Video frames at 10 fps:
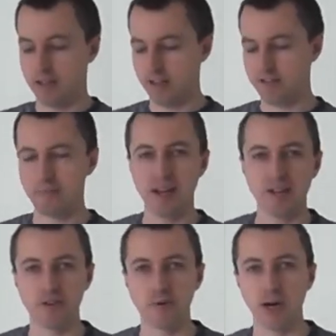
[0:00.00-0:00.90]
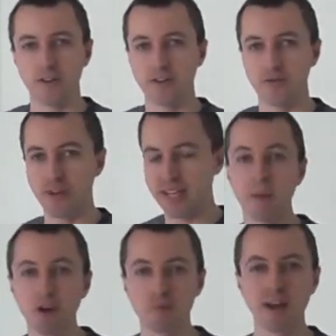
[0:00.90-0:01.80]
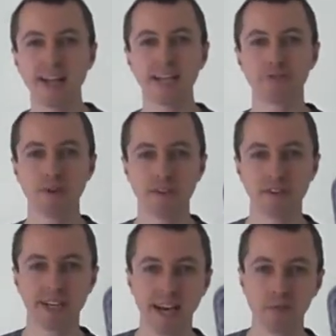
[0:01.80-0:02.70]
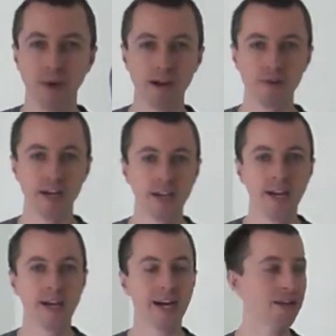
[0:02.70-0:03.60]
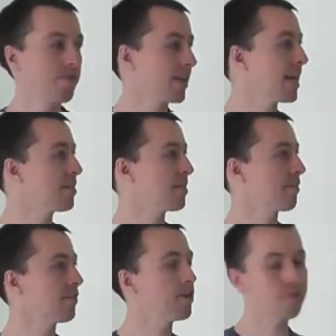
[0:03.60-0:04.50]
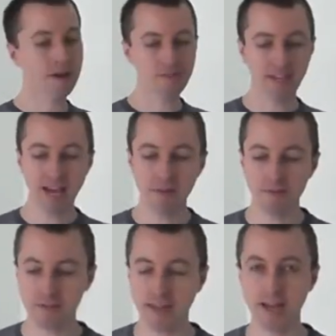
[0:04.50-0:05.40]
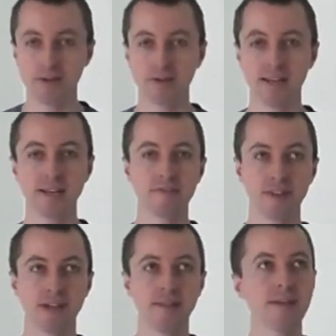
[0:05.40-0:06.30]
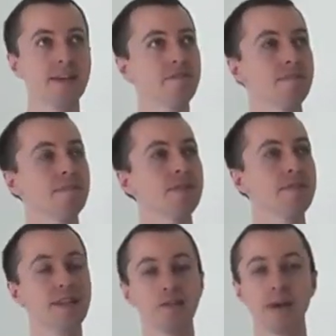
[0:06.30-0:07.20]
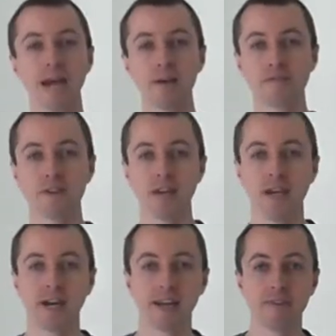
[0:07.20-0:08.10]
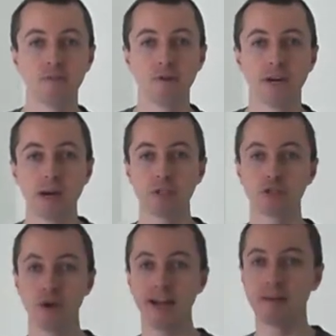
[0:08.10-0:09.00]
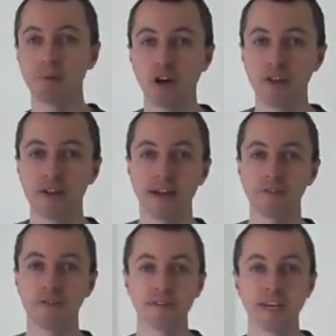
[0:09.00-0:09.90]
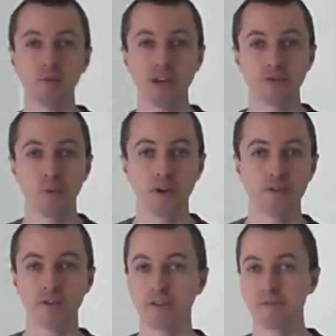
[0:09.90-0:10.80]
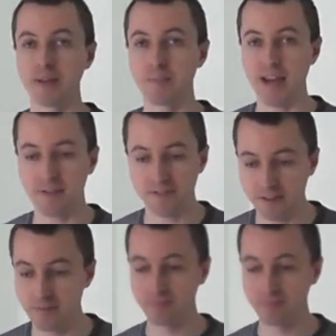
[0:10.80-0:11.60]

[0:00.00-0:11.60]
It's a bit too hot to drink. I'm not really a dressing gown wearer and I've located a few dressing gowns down inside this this little house and I thought I would try them on to see which one suits me best.